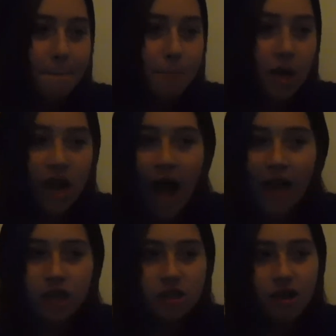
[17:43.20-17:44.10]
but I
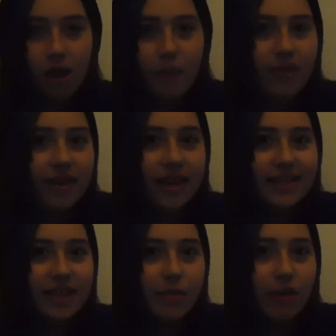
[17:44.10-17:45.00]
just up and kissed
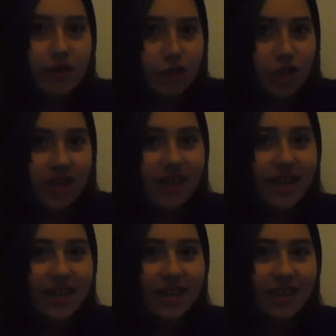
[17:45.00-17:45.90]
him on the cheek
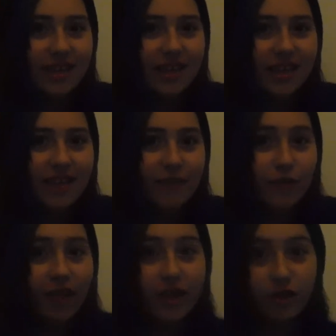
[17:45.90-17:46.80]
for,
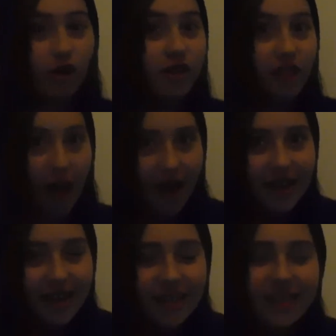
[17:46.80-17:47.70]
like, good luck.
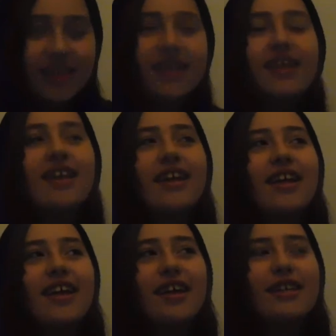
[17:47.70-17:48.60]

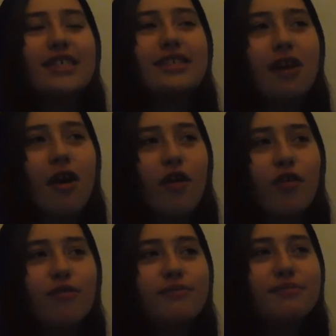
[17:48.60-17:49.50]

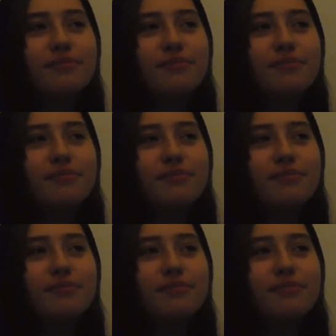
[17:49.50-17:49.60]
So,